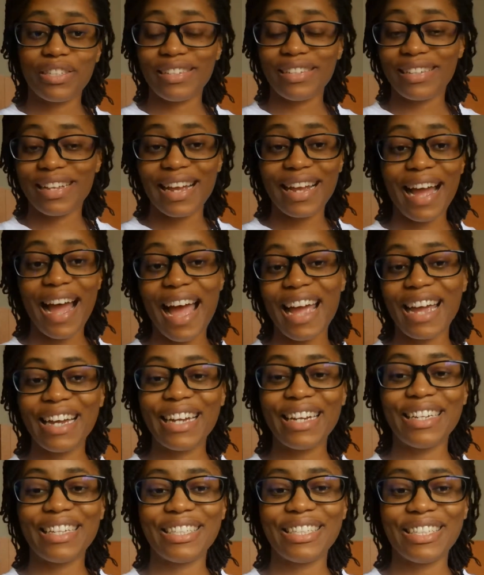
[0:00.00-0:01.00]
She's like,
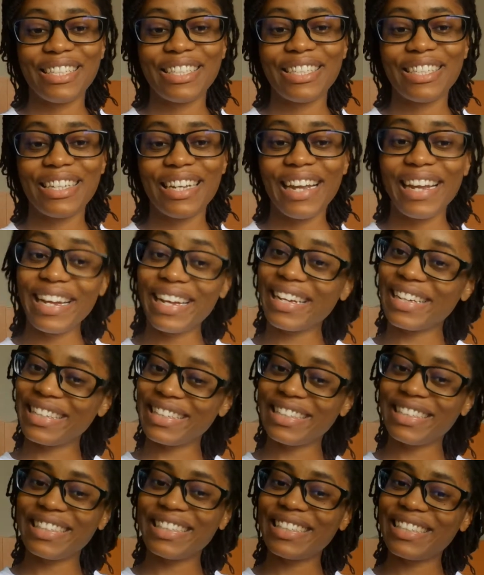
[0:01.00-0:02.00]

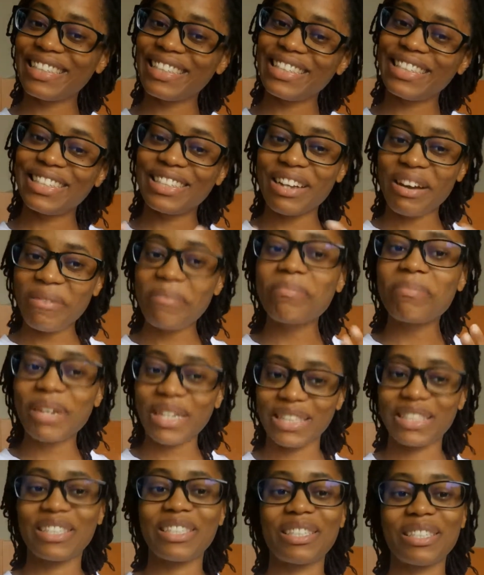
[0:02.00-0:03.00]
English, not
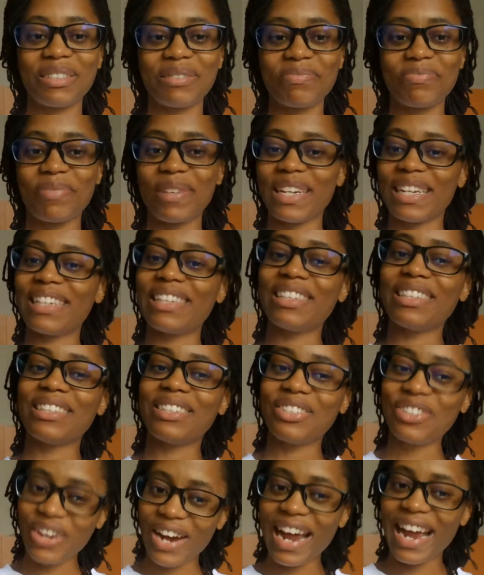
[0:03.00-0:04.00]
much, but
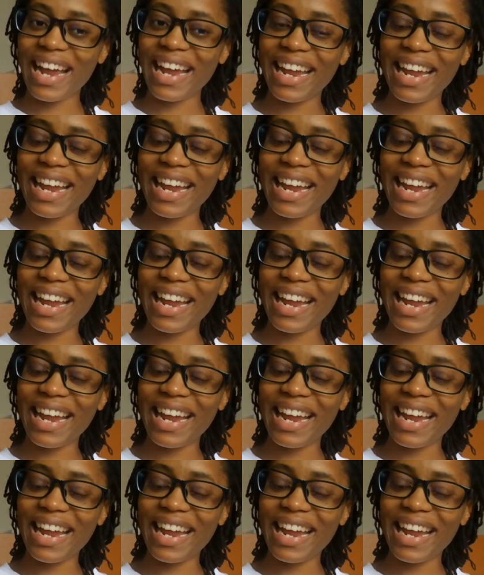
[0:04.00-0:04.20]
try.